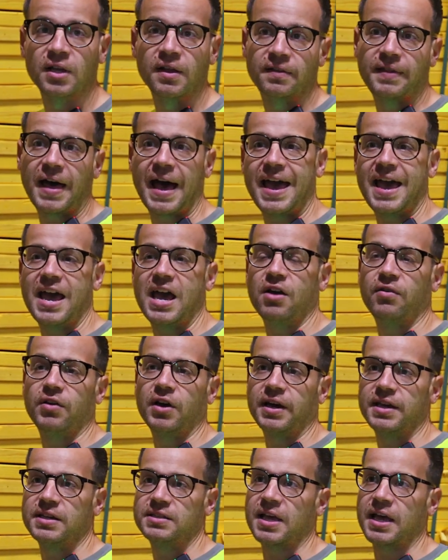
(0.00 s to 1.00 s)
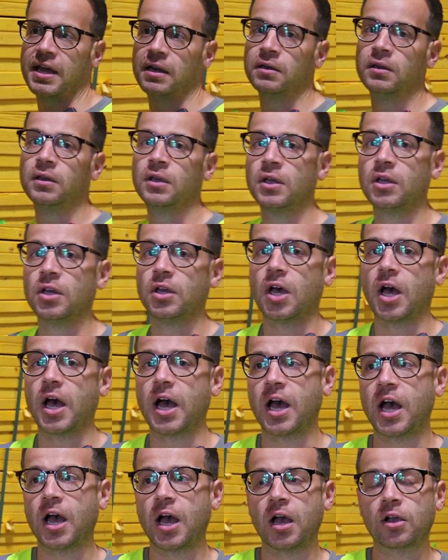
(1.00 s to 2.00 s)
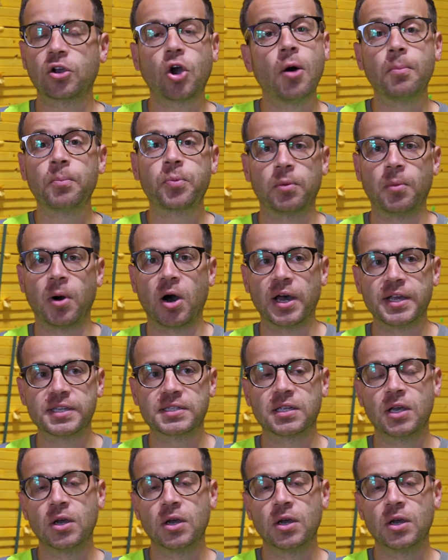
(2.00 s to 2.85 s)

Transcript: that area is then compromised.